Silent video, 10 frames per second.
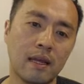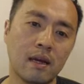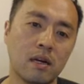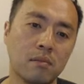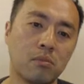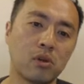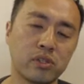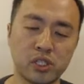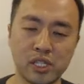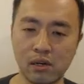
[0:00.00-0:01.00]

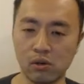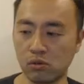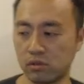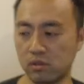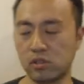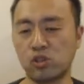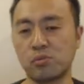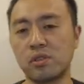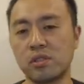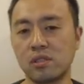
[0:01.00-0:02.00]
multi-channel
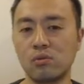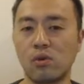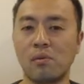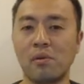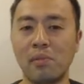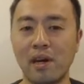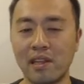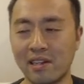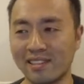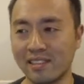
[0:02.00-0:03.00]
distribution. What I mean by that
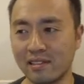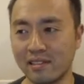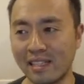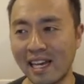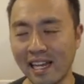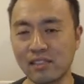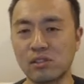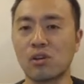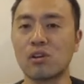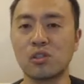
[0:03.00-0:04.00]
is not like
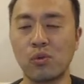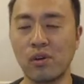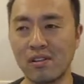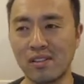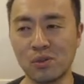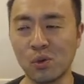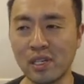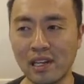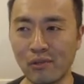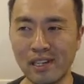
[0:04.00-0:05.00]
search where there's only
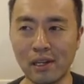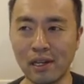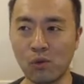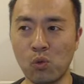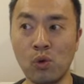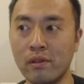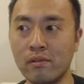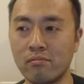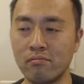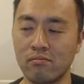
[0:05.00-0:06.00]
like really like
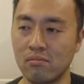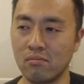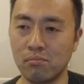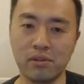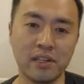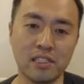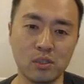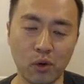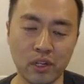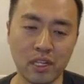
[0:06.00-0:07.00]
one place
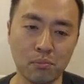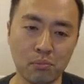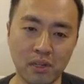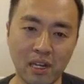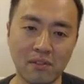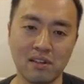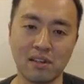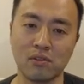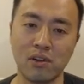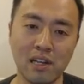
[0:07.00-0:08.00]
where you can put
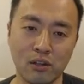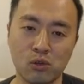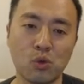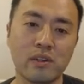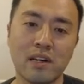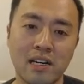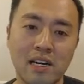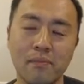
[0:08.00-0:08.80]
advertising, right? Like Google.com.